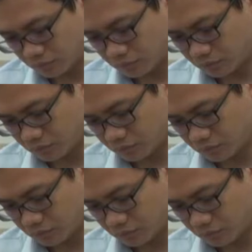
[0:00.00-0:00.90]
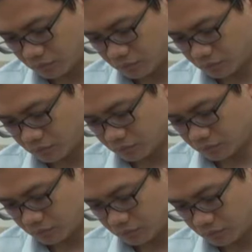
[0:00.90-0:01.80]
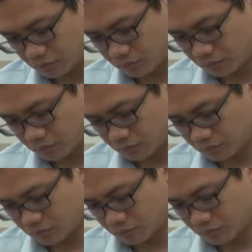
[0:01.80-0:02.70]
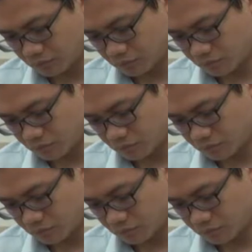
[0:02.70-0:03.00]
(silent)